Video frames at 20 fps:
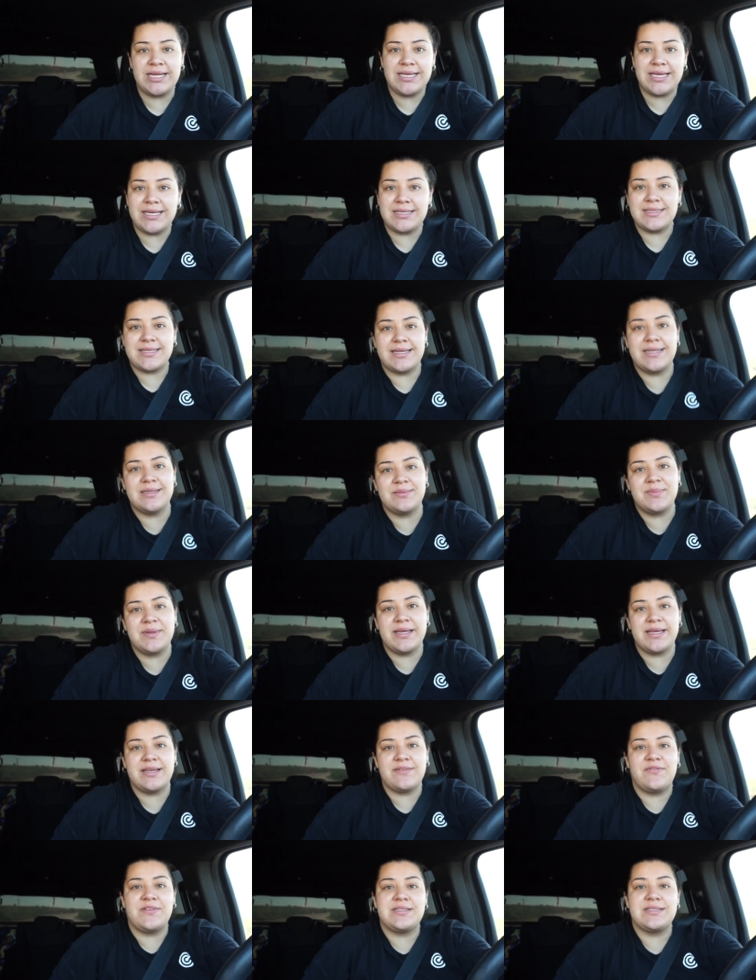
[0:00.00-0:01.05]
noisy it's gonna
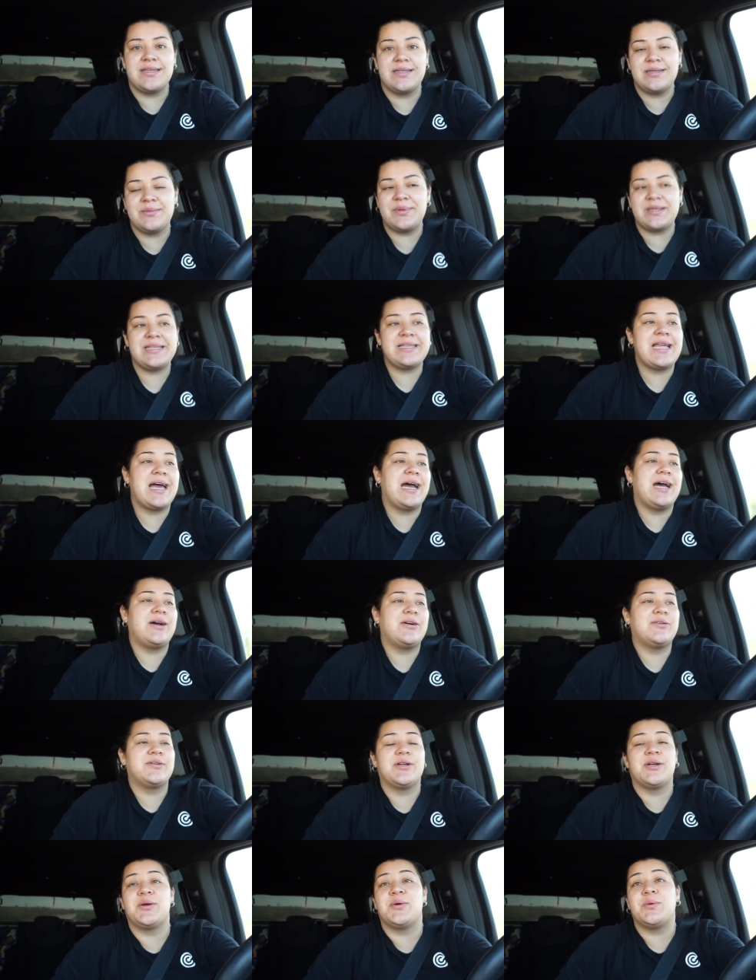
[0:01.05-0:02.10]
be, if it's gonna be
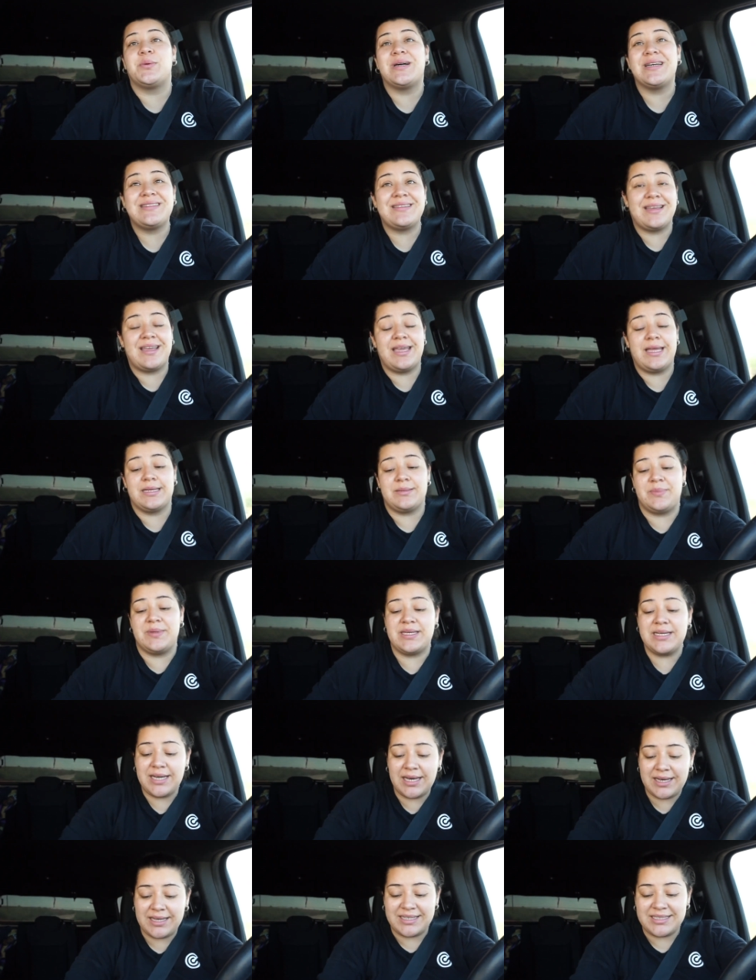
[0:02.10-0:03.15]
loud or what the heck,
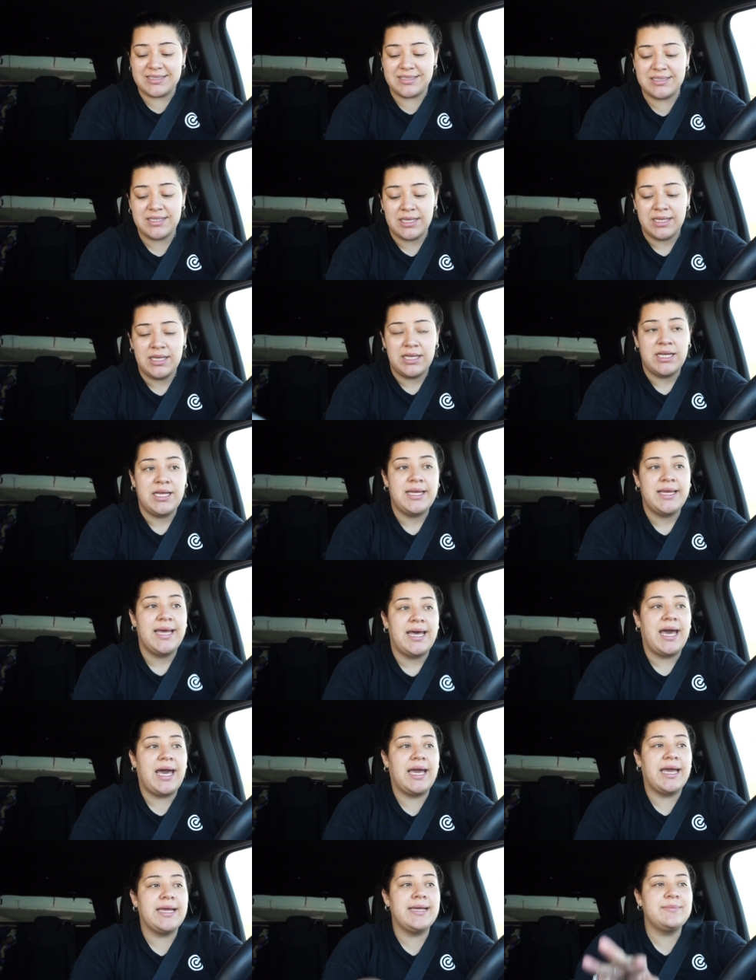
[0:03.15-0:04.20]
because
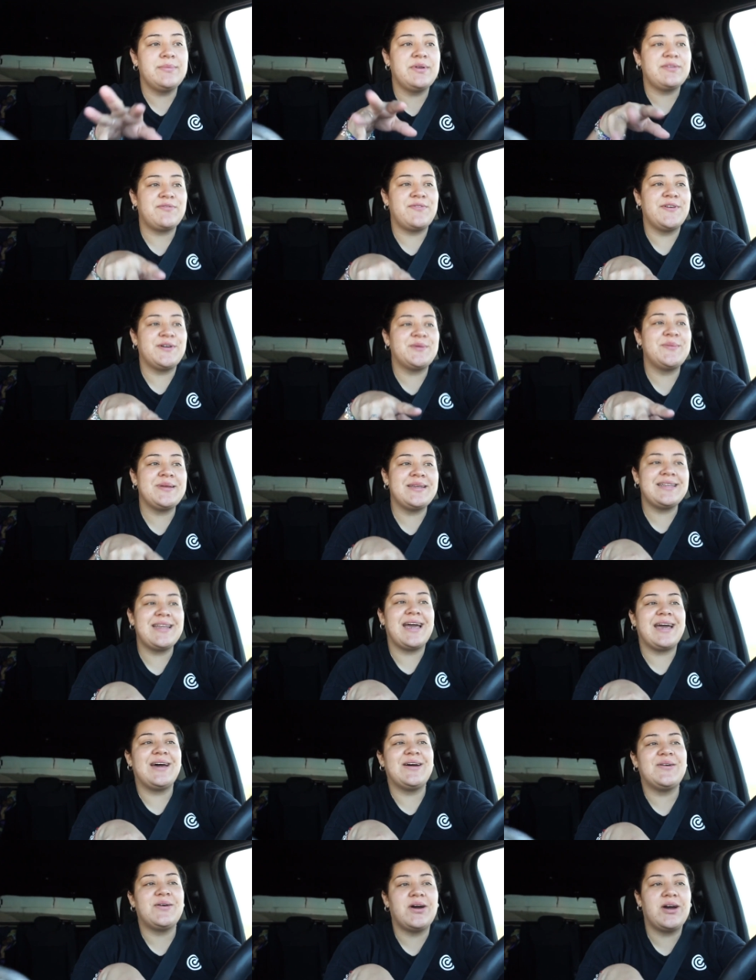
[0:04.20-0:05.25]
I'm filming
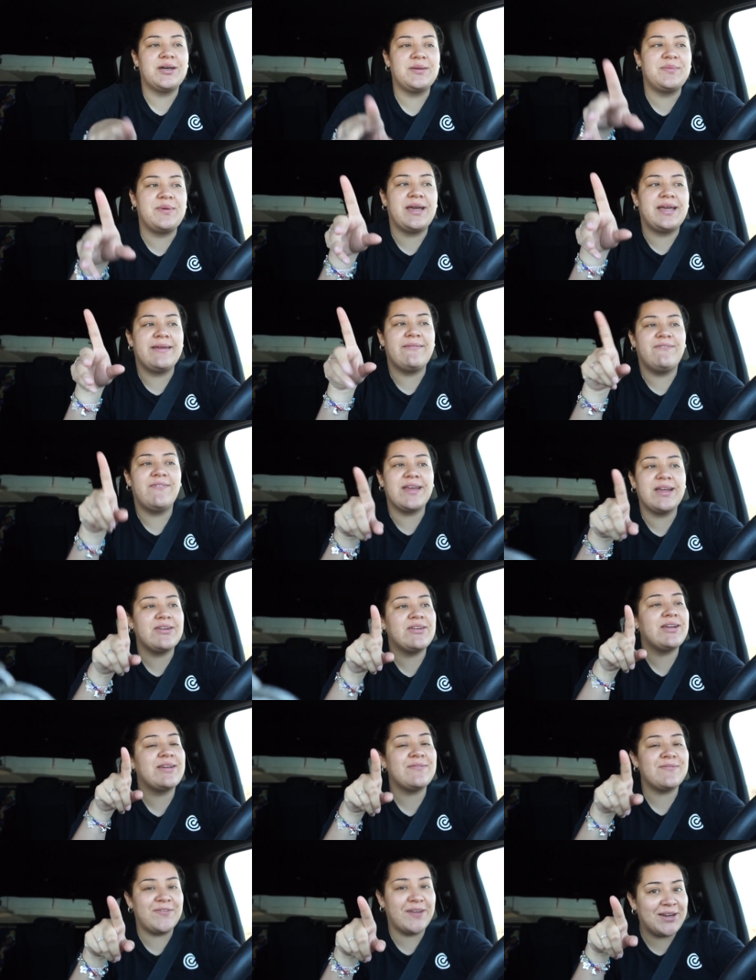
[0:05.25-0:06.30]
now on my
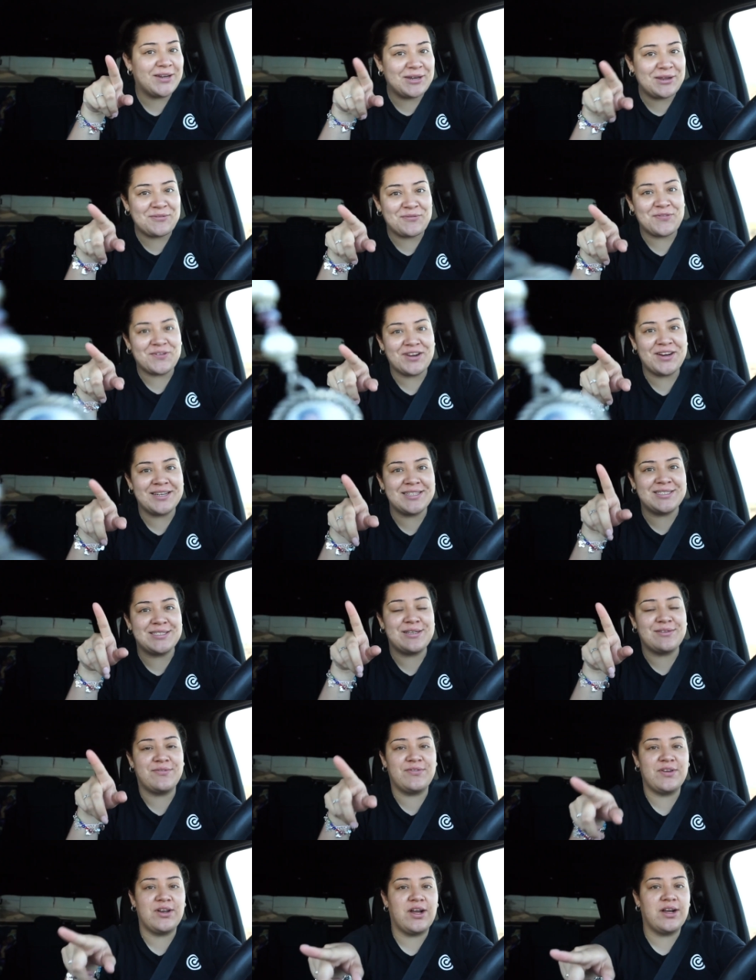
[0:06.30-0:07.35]
very first
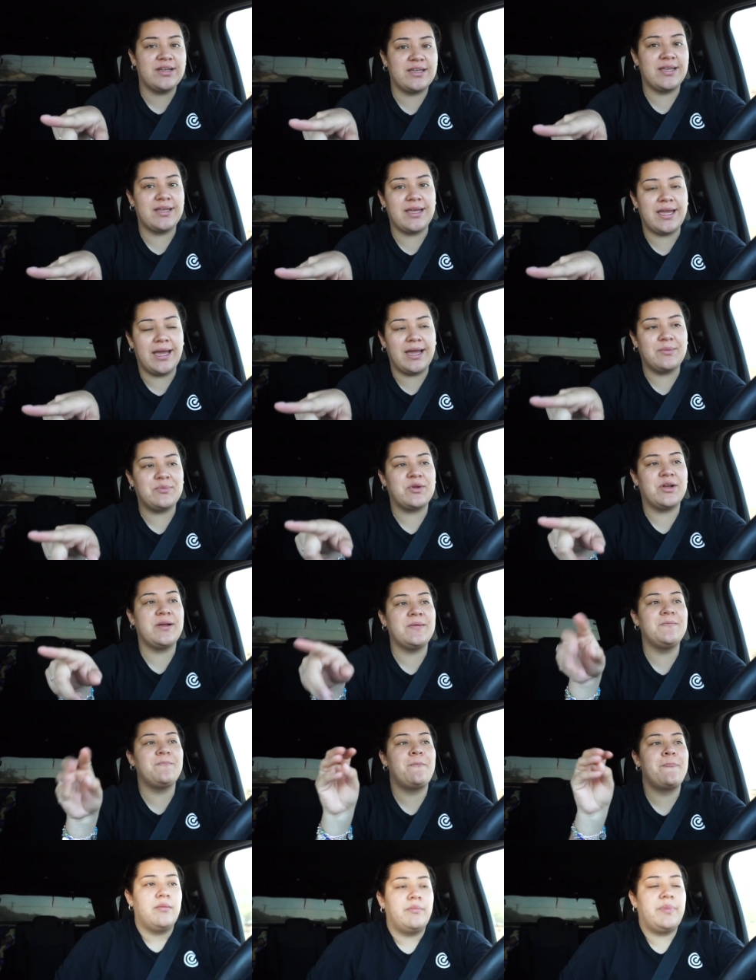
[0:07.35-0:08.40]
vlogging camera.
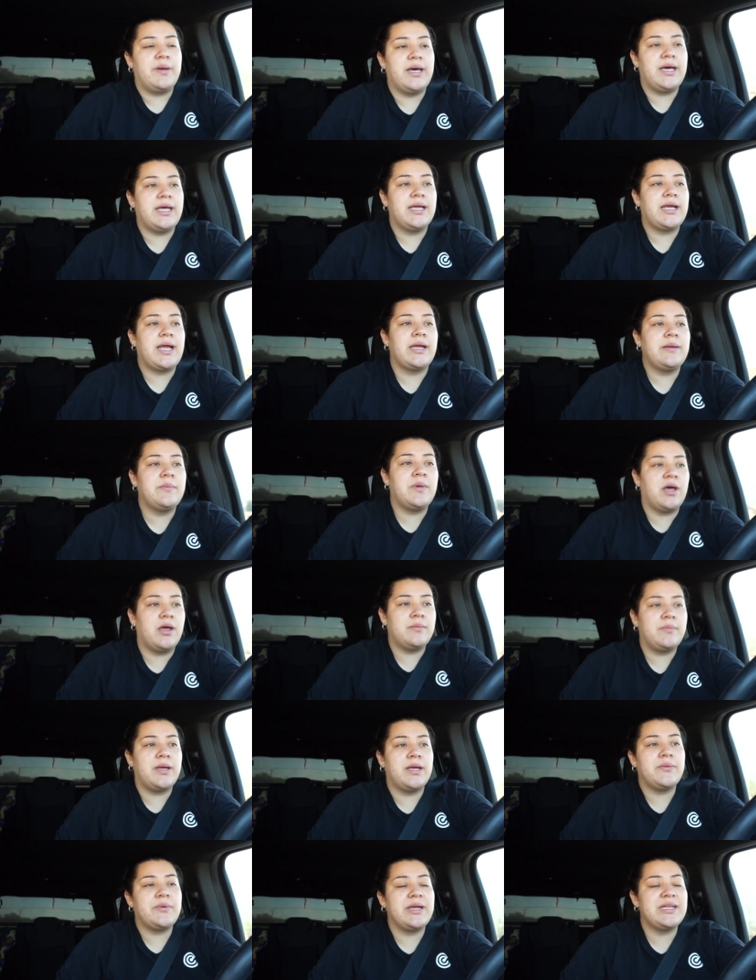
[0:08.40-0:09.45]
But I'm on
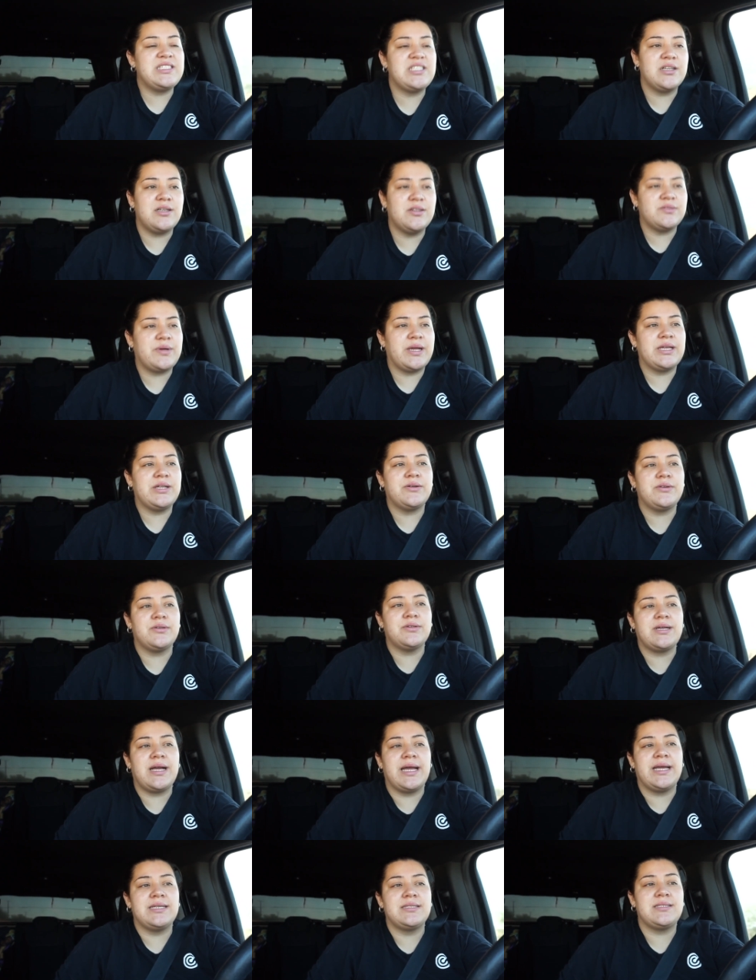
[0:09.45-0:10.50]
my way to Laredo, you
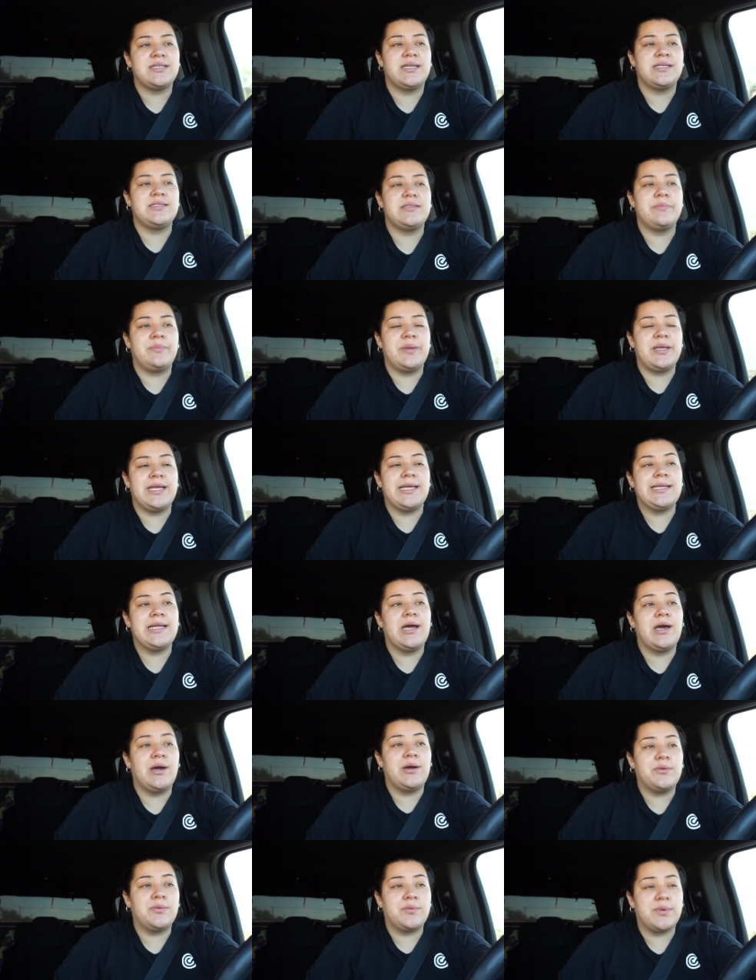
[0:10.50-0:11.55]
guys. It's been
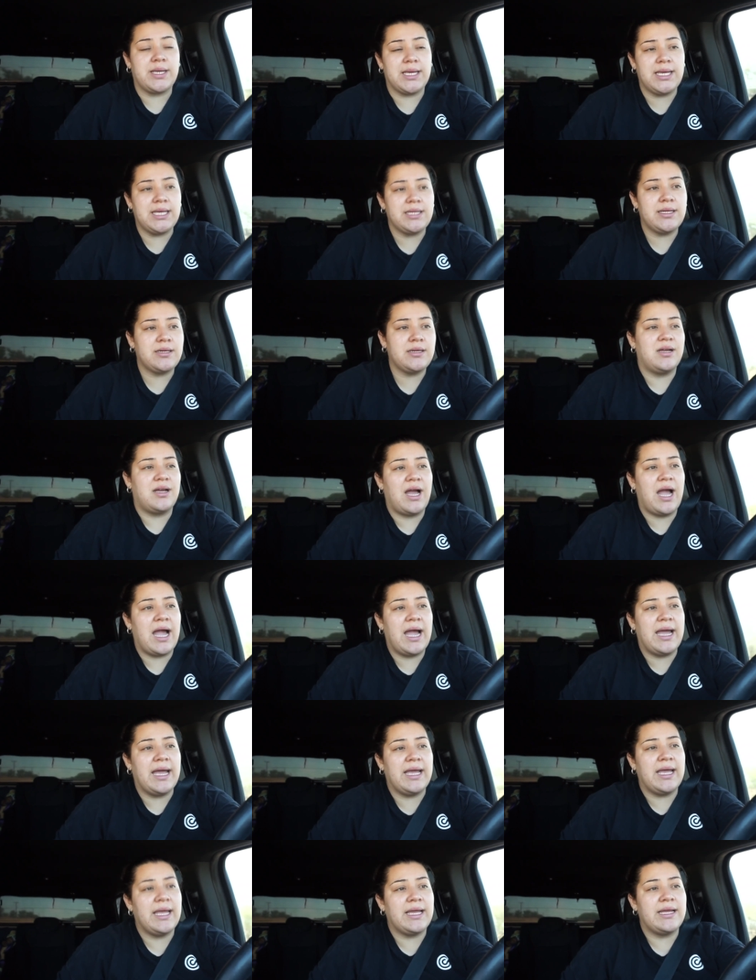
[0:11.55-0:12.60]
a week.
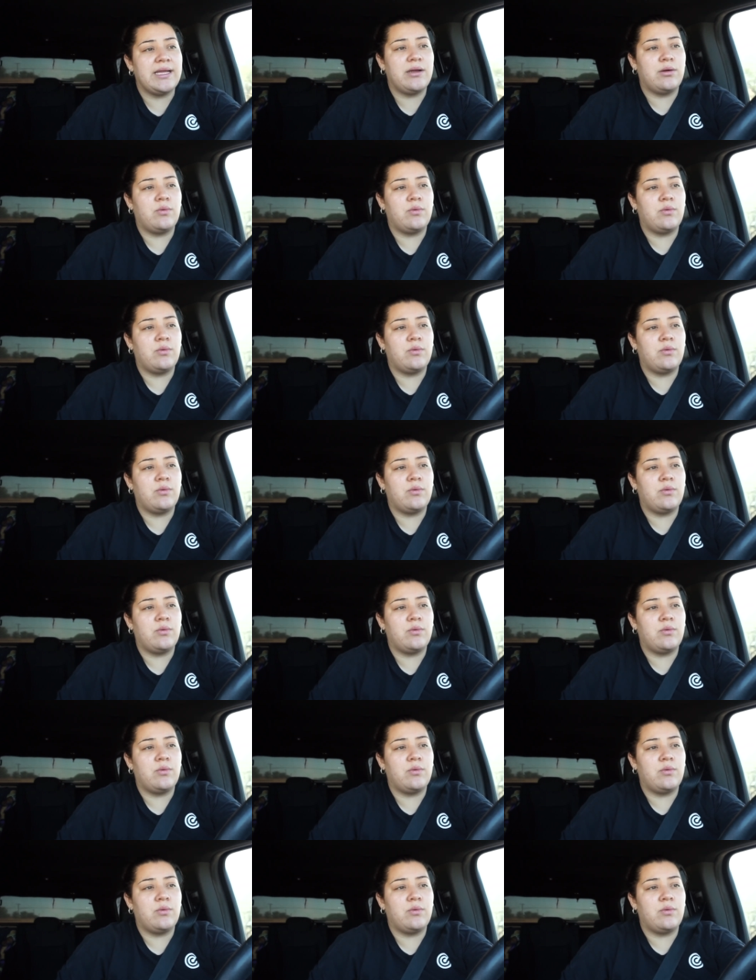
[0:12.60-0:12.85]
I